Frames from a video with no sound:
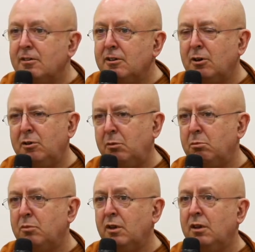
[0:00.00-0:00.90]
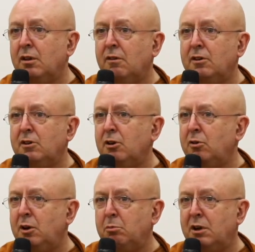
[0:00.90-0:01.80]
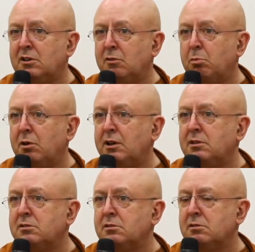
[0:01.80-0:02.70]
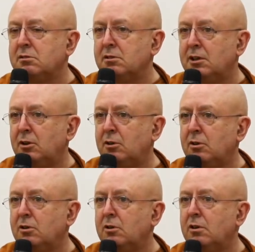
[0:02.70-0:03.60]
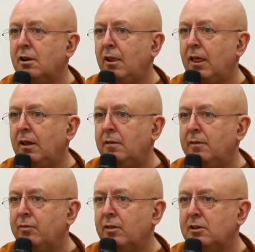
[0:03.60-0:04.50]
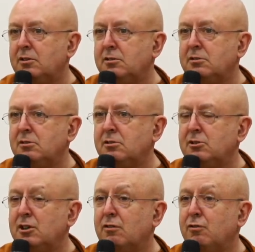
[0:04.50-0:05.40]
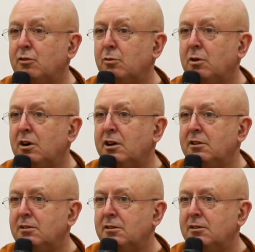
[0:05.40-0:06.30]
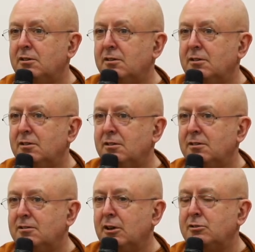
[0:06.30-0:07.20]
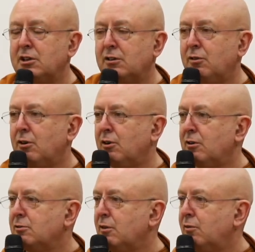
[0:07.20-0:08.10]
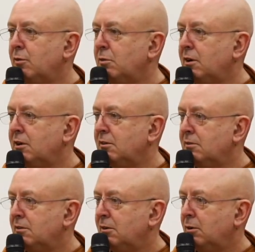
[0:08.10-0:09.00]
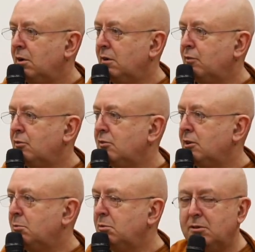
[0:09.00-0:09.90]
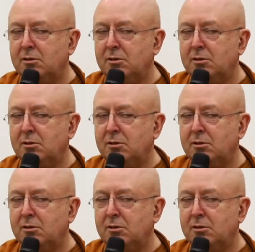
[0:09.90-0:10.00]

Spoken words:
You don't need much of a place in Hong Kong. Just 6 foot wide. 6 foot long, 2 foot wide, 1 foot deep.